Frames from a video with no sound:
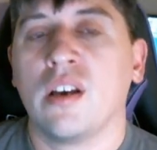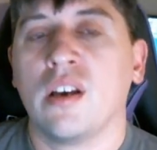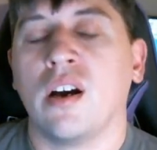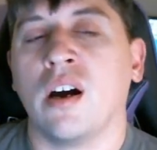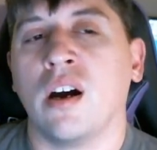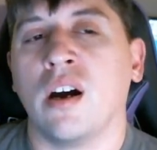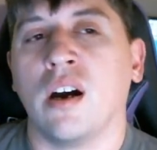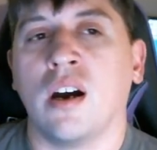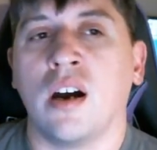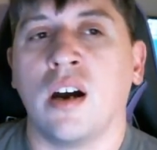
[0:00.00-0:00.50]

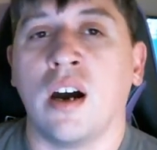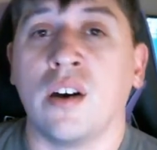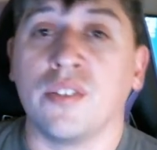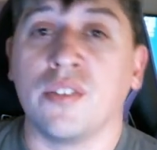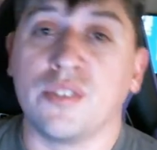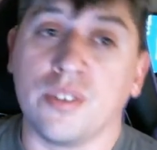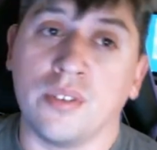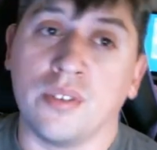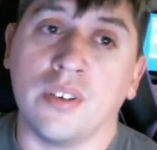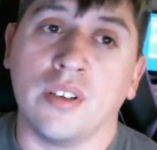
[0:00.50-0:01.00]
I'll
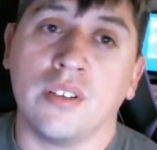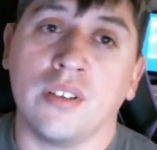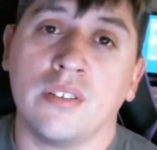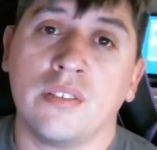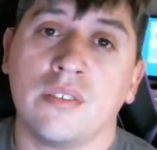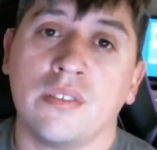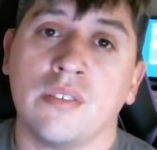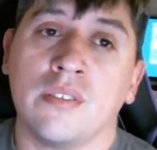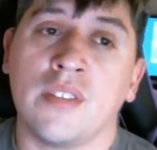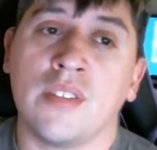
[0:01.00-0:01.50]
do it.
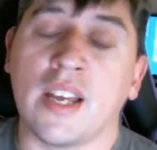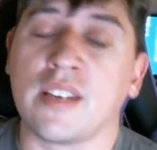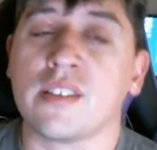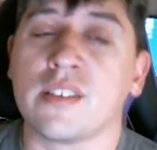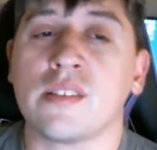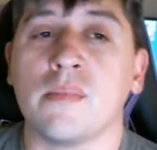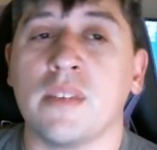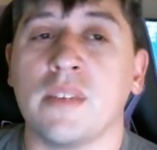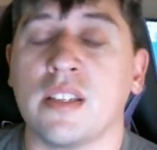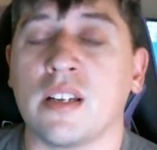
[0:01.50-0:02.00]
That
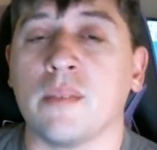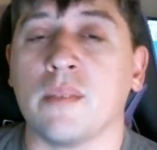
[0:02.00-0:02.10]
doesn't mean that